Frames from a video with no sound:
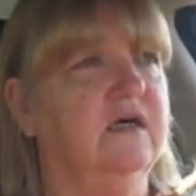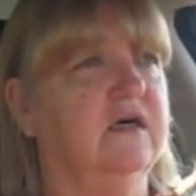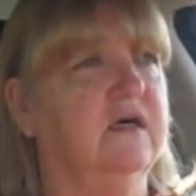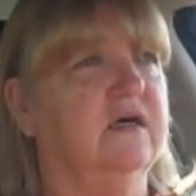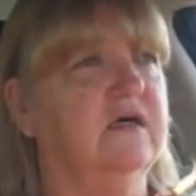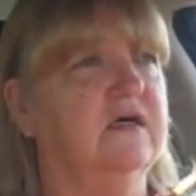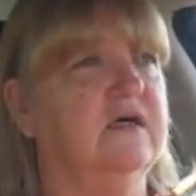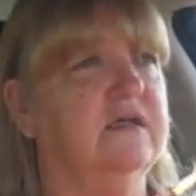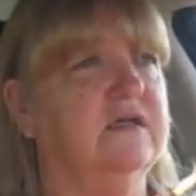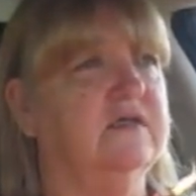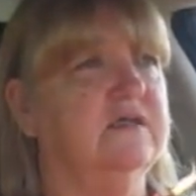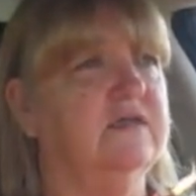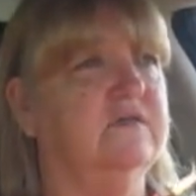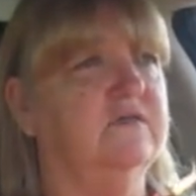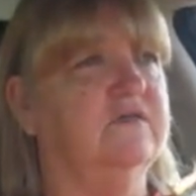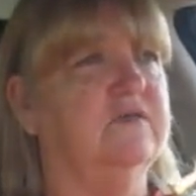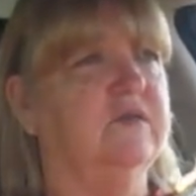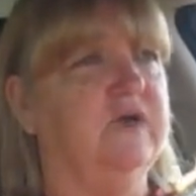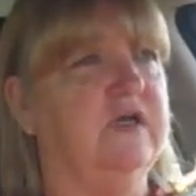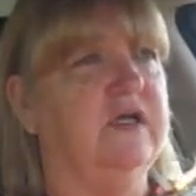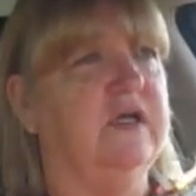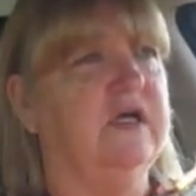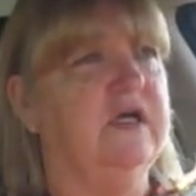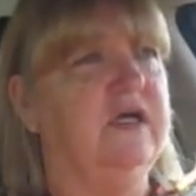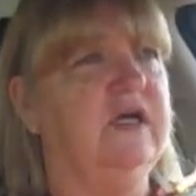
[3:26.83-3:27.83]
because
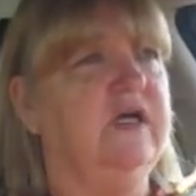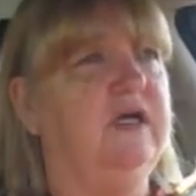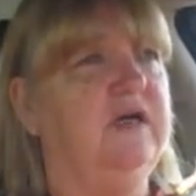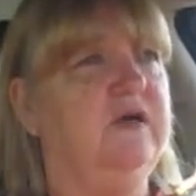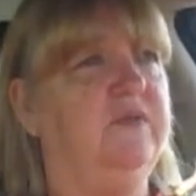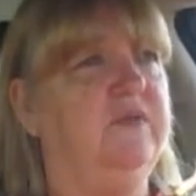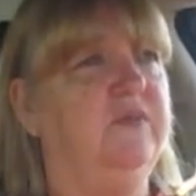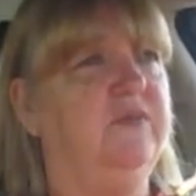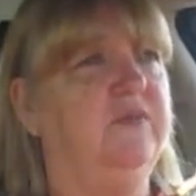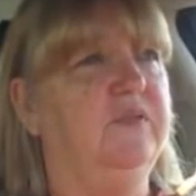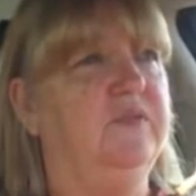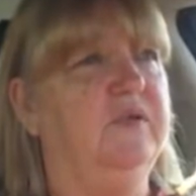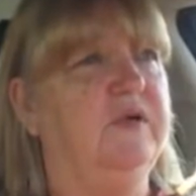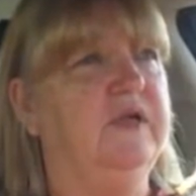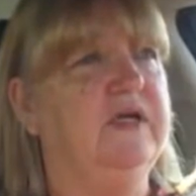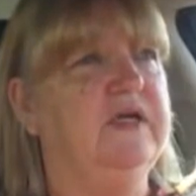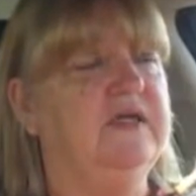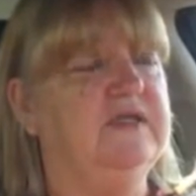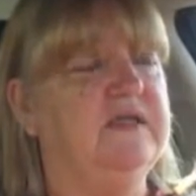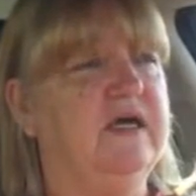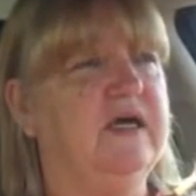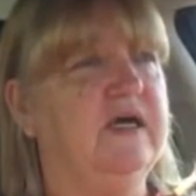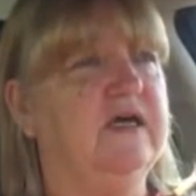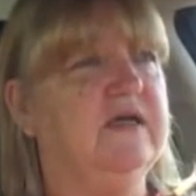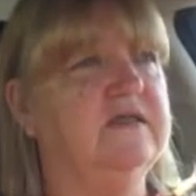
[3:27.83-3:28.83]
when he put
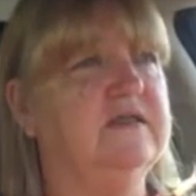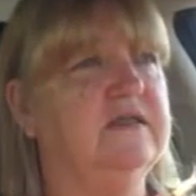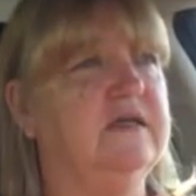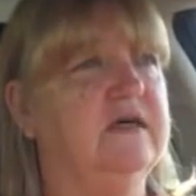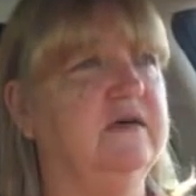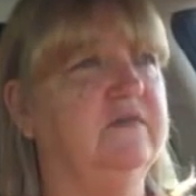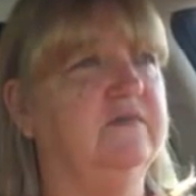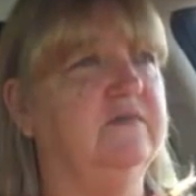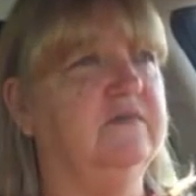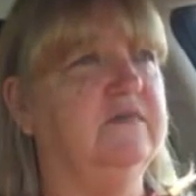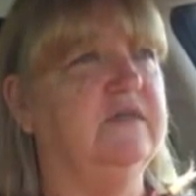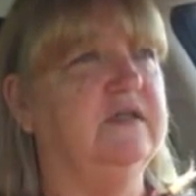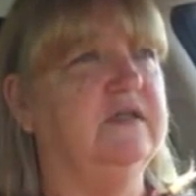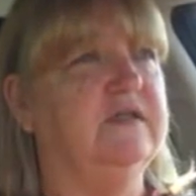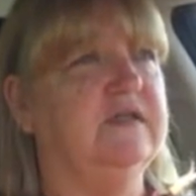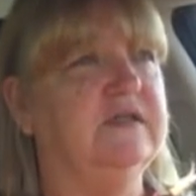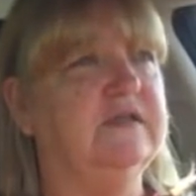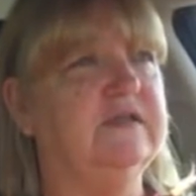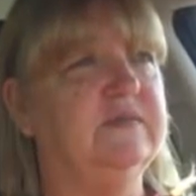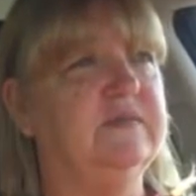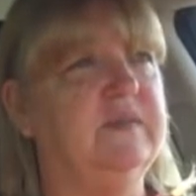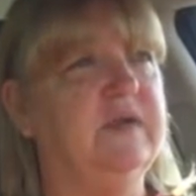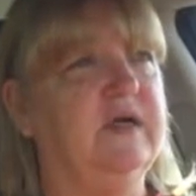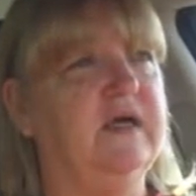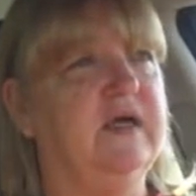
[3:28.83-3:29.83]
his hands up to
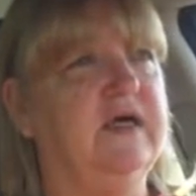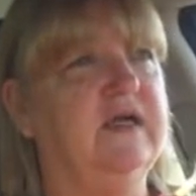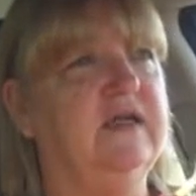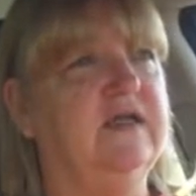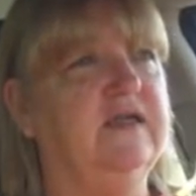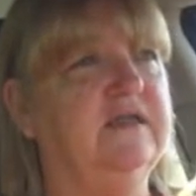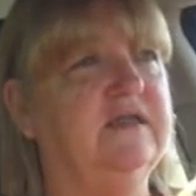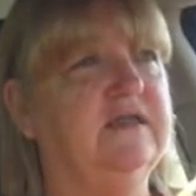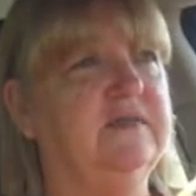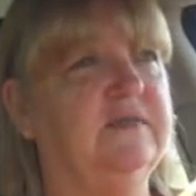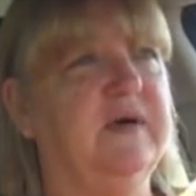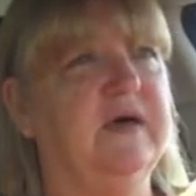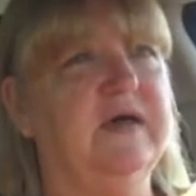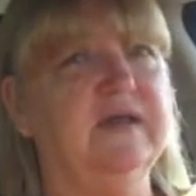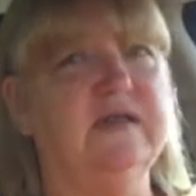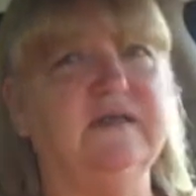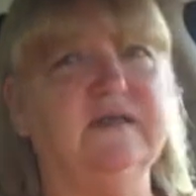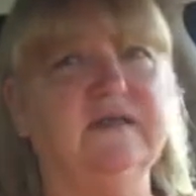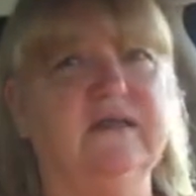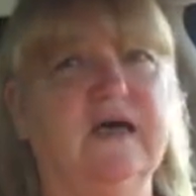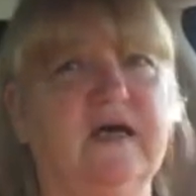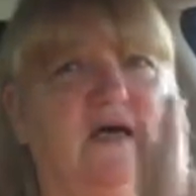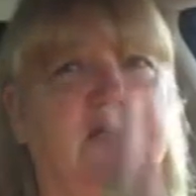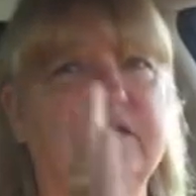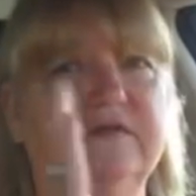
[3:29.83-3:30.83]
explain, it's about the
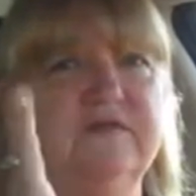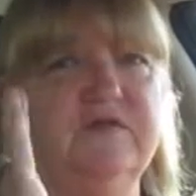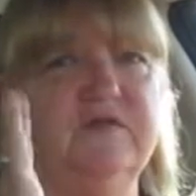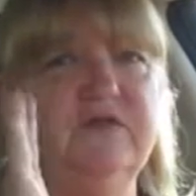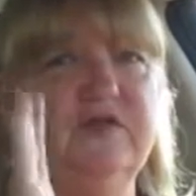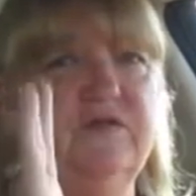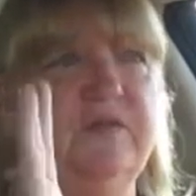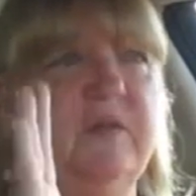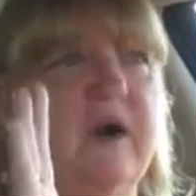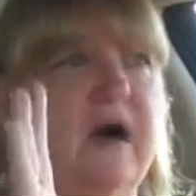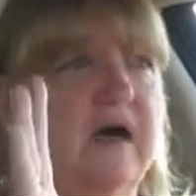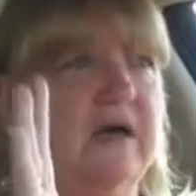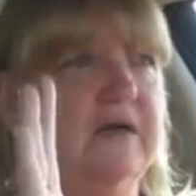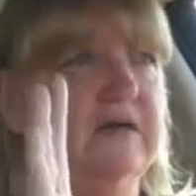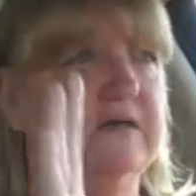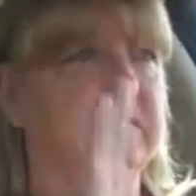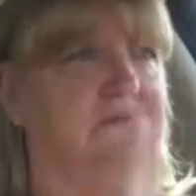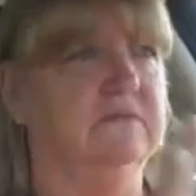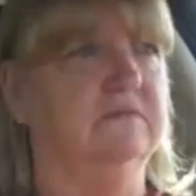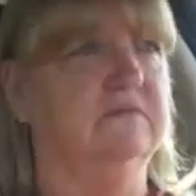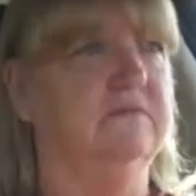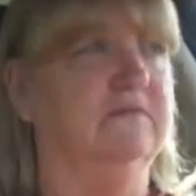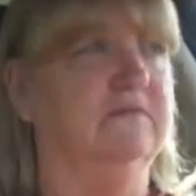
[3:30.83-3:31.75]
size of a shoebox.